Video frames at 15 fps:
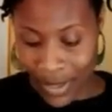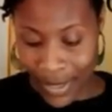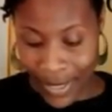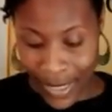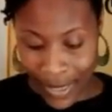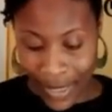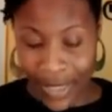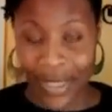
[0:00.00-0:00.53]
uh,
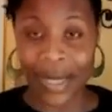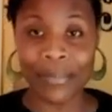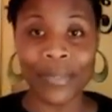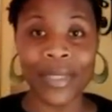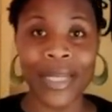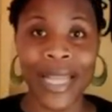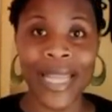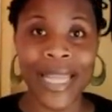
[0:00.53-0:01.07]
hacking up
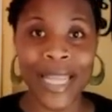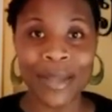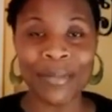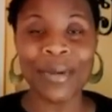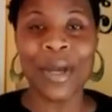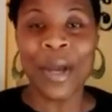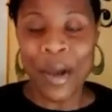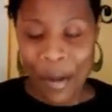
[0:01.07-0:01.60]
the
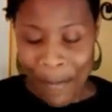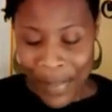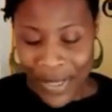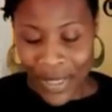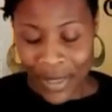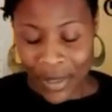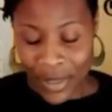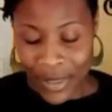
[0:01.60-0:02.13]
name,
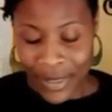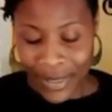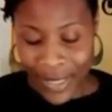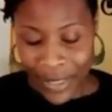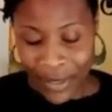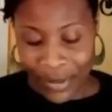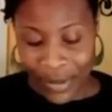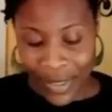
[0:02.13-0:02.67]
but it looks
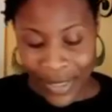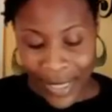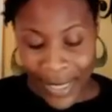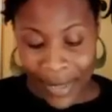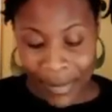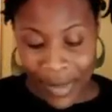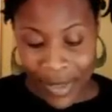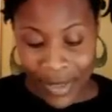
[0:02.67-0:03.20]
like the
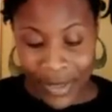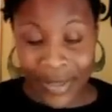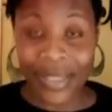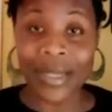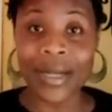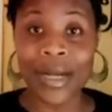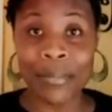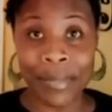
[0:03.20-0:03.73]
name
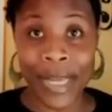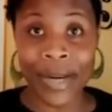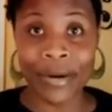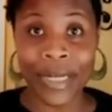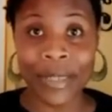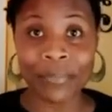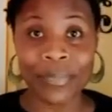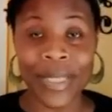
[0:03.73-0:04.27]
is
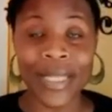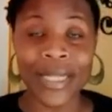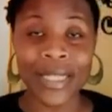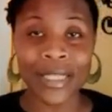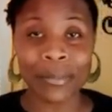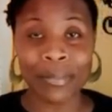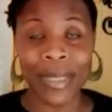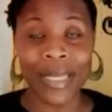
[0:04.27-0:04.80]
Amerie, and
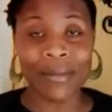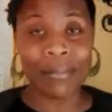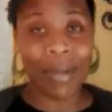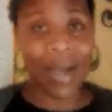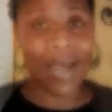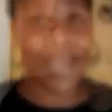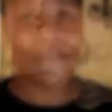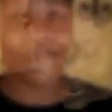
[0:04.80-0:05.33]
it's made
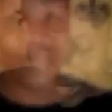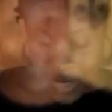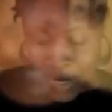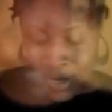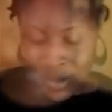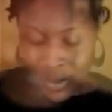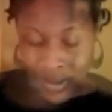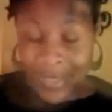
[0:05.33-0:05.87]
by
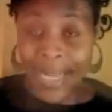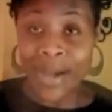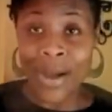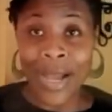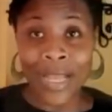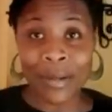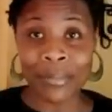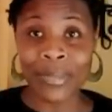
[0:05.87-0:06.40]
Vanessa.
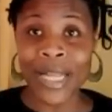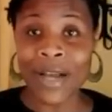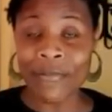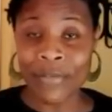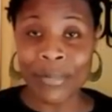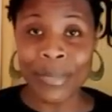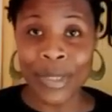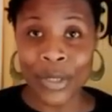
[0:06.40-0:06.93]
Now, I am
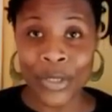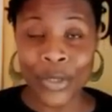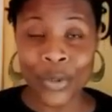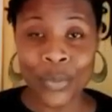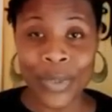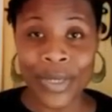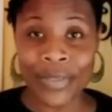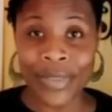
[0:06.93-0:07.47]
not
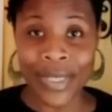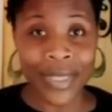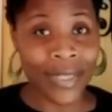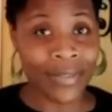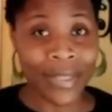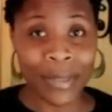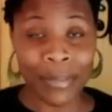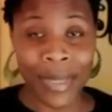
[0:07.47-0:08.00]
familiar with
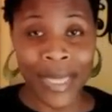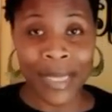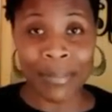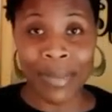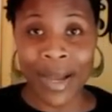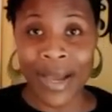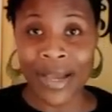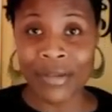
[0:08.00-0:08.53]
anything
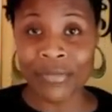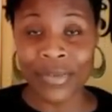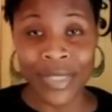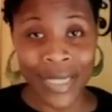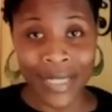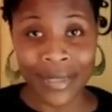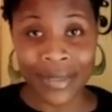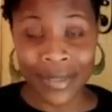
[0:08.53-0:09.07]
made by
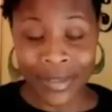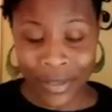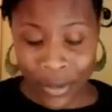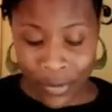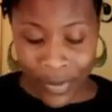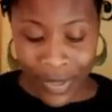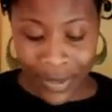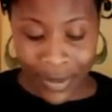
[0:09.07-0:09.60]
Vanessa,
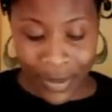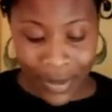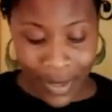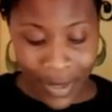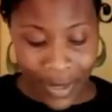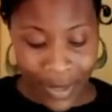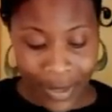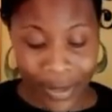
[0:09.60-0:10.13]
so this
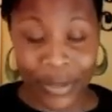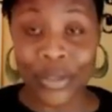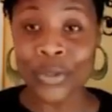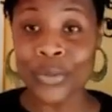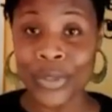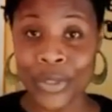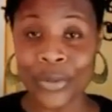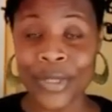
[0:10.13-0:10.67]
is a
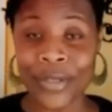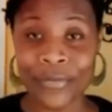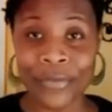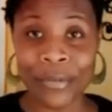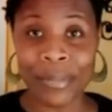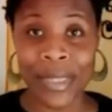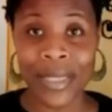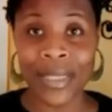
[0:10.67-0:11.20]
new unit
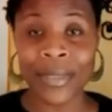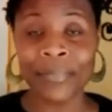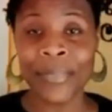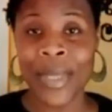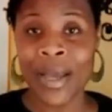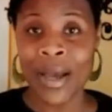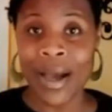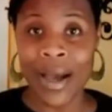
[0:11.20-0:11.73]
for me.
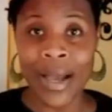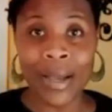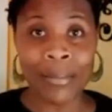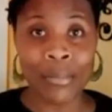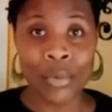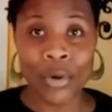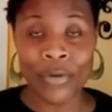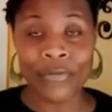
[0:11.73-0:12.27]

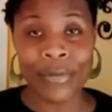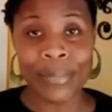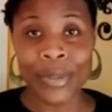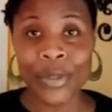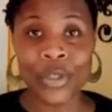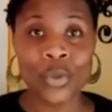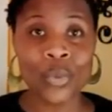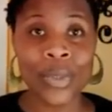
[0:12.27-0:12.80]
I'm more
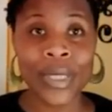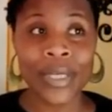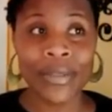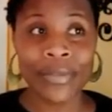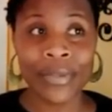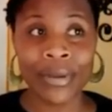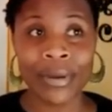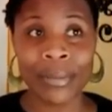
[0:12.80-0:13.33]
familiar
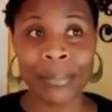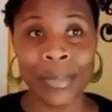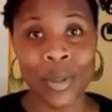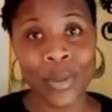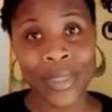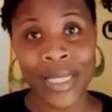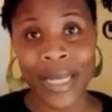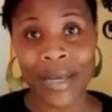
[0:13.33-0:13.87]
with
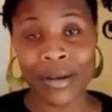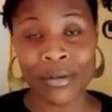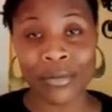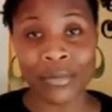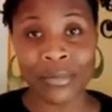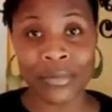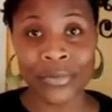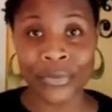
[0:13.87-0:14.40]

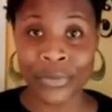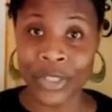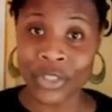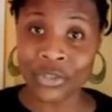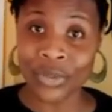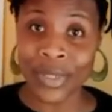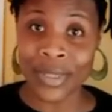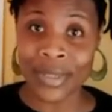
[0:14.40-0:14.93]
Motown,
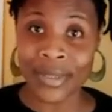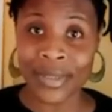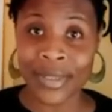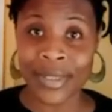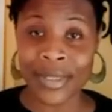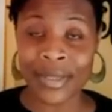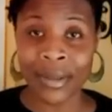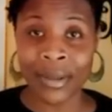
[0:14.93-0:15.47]
Free
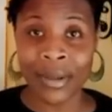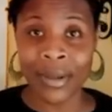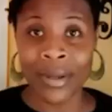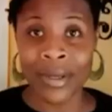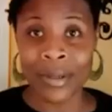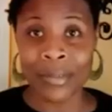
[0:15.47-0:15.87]
Tress,